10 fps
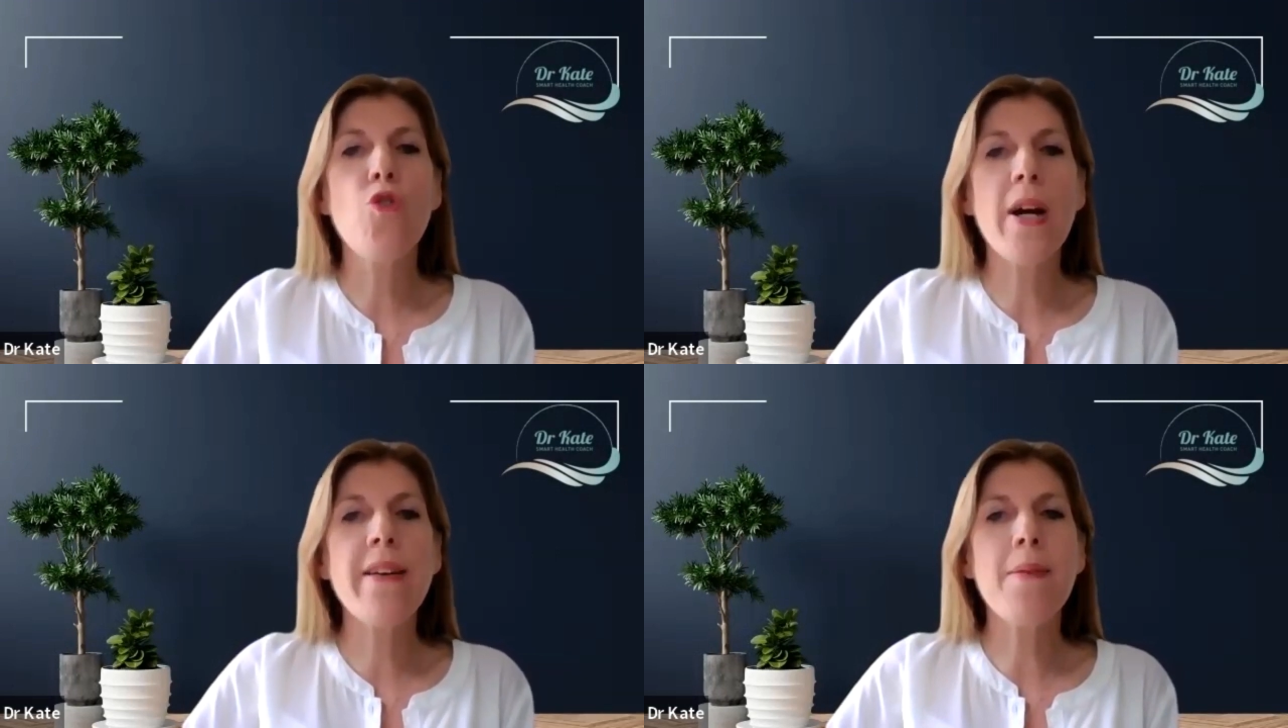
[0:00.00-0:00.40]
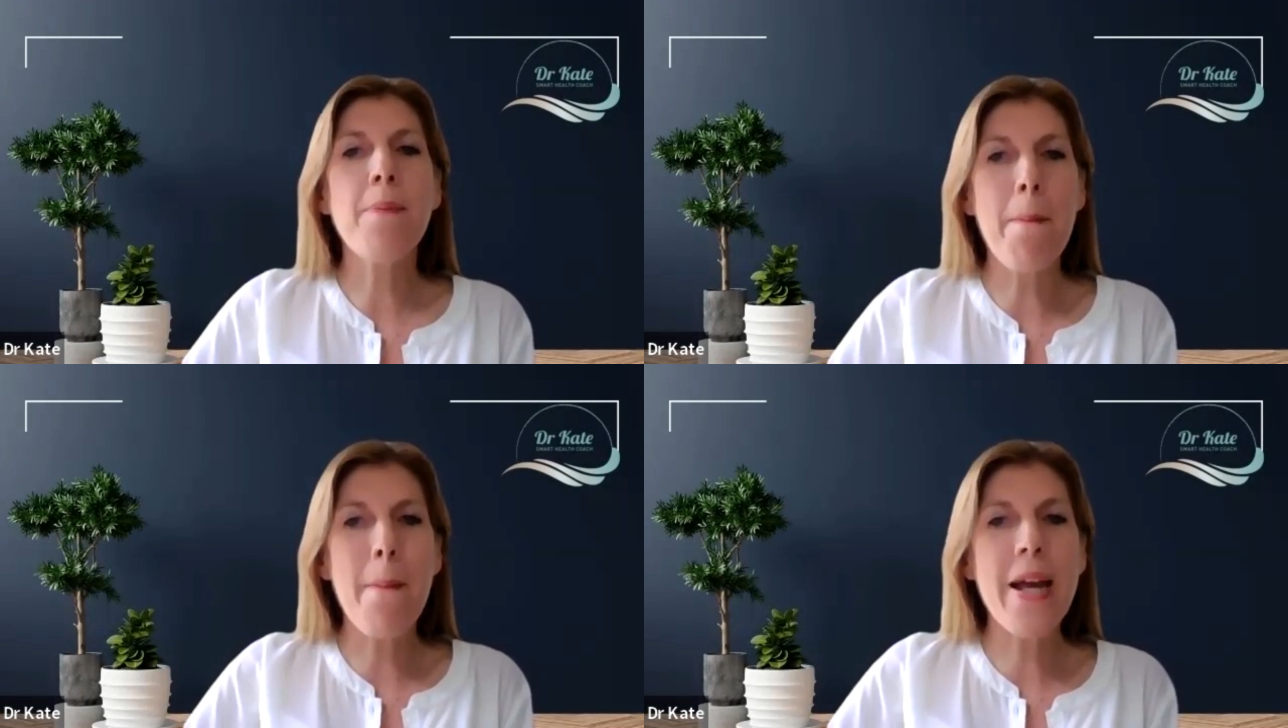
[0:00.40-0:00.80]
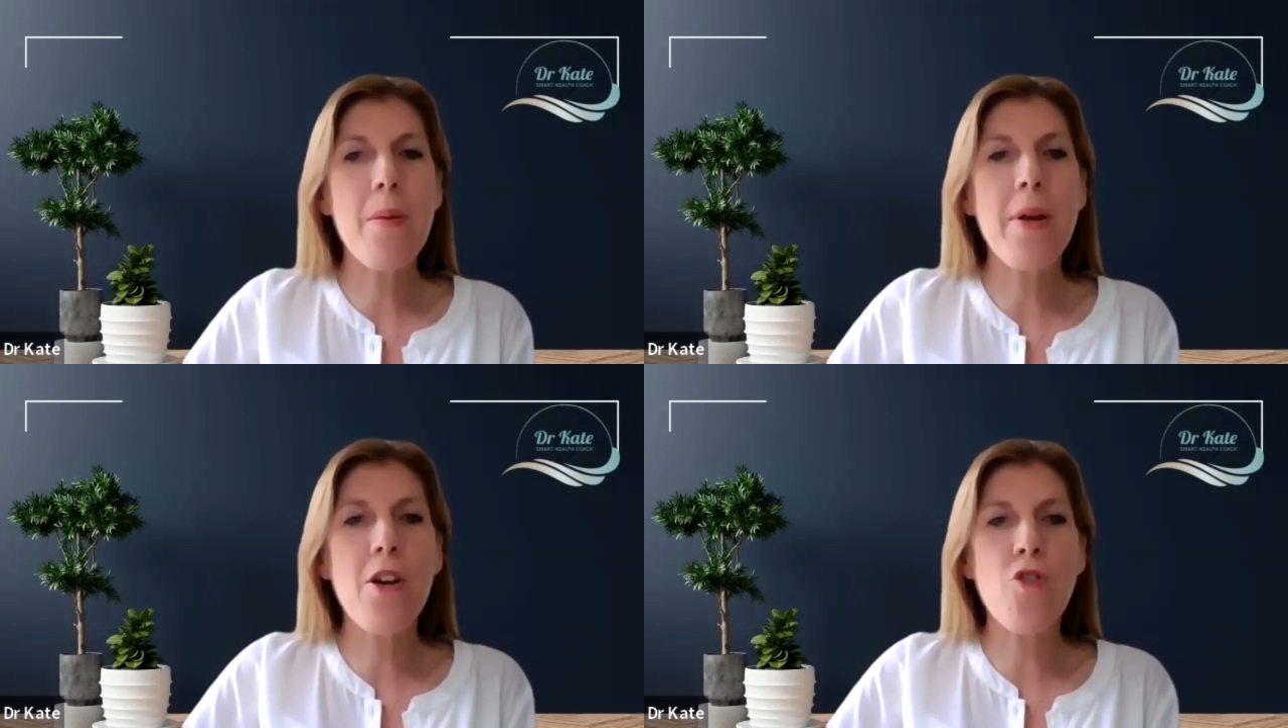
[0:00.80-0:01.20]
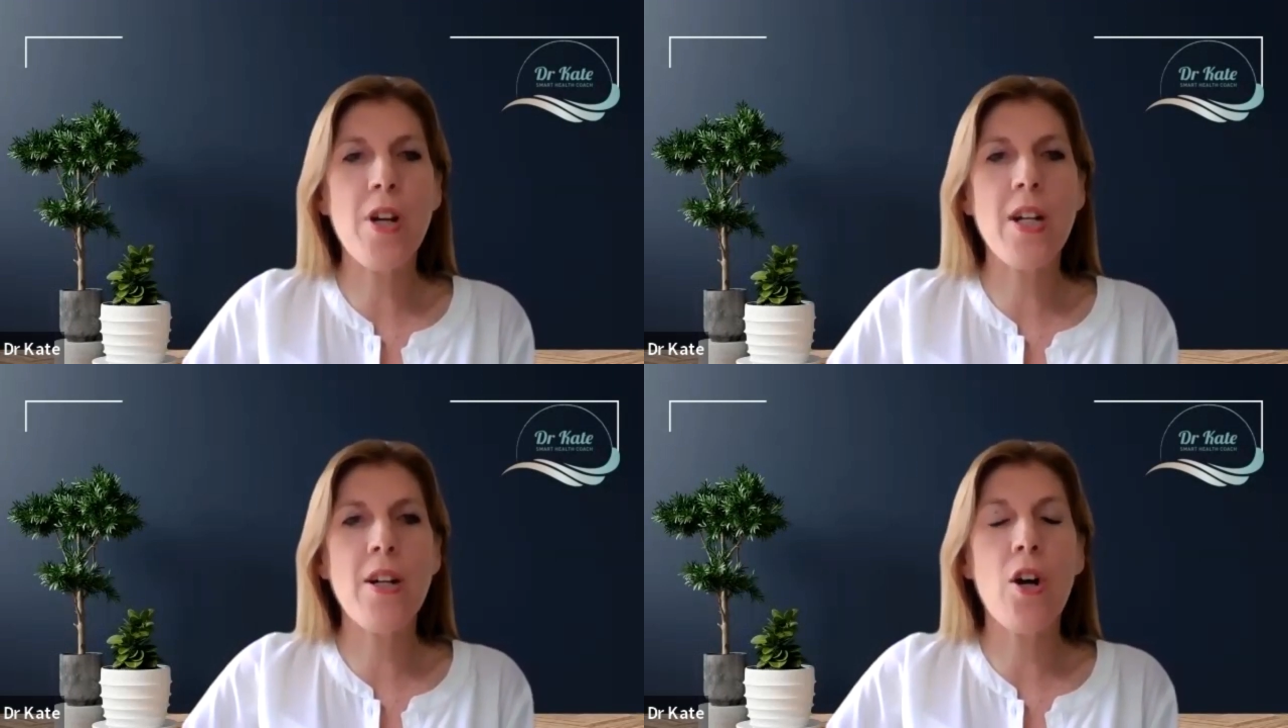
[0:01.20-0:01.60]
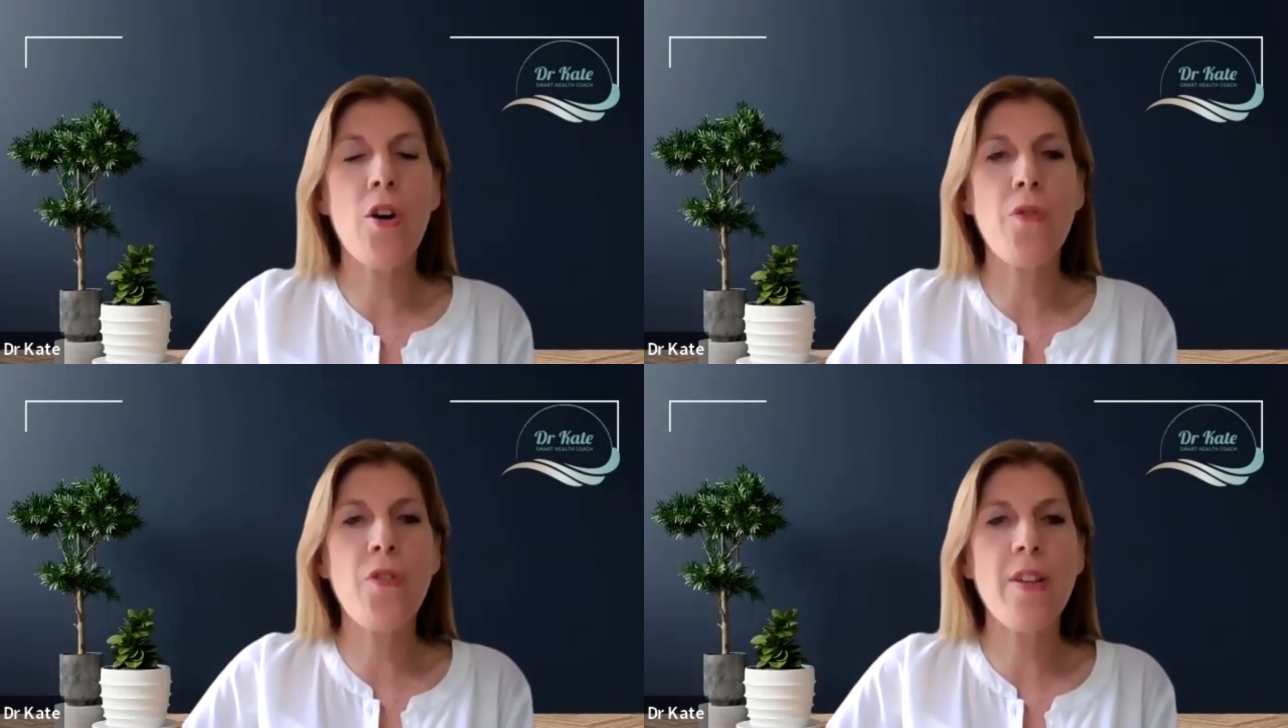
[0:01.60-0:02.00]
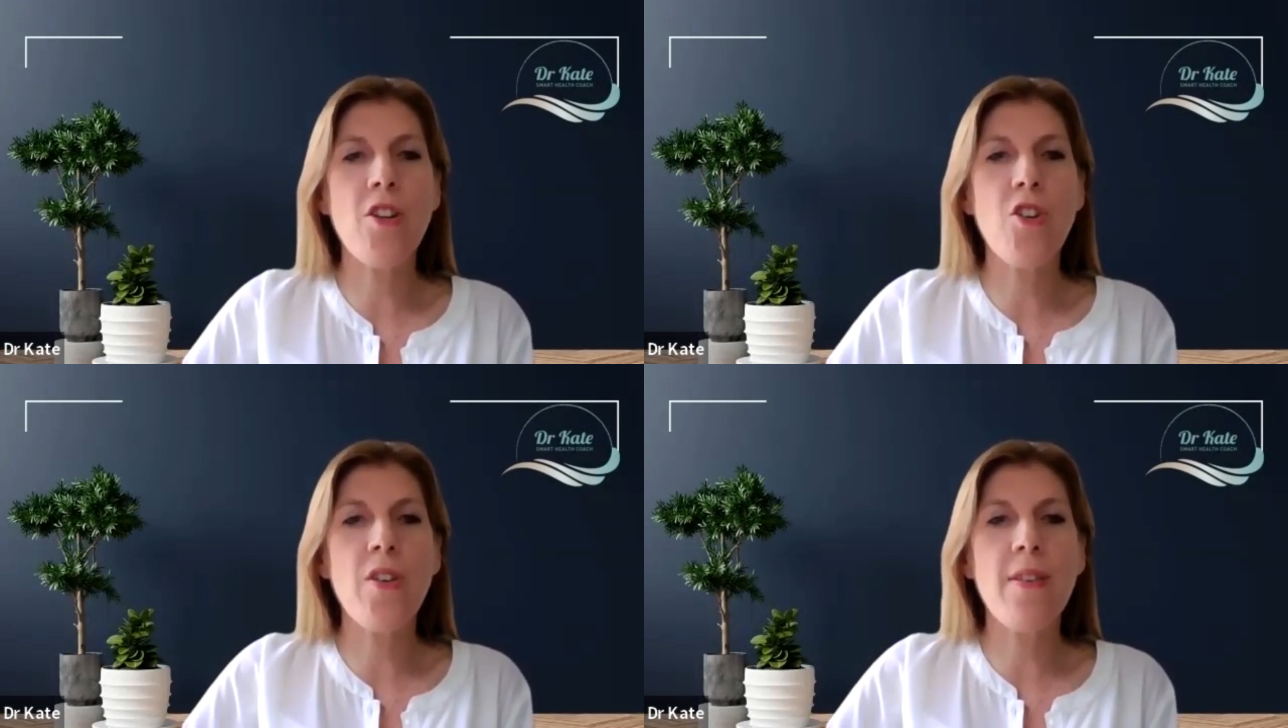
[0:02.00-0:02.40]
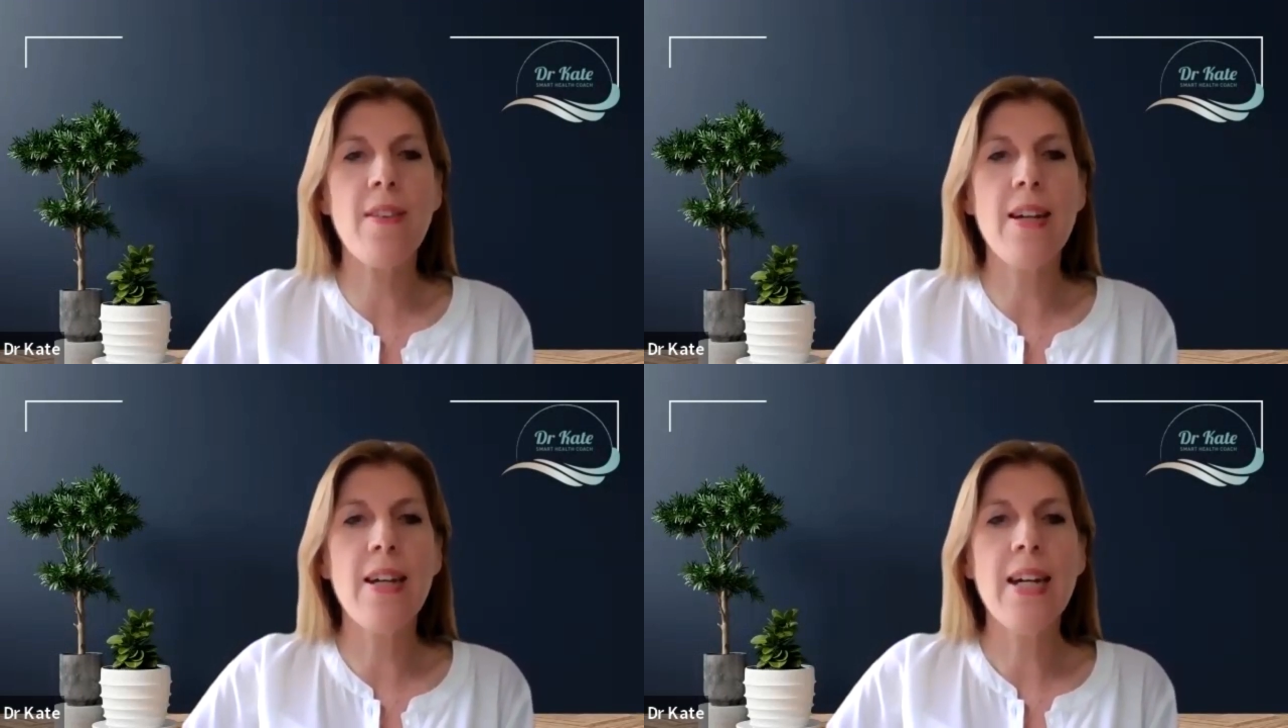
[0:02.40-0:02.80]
drugs may be a trigger of seizures.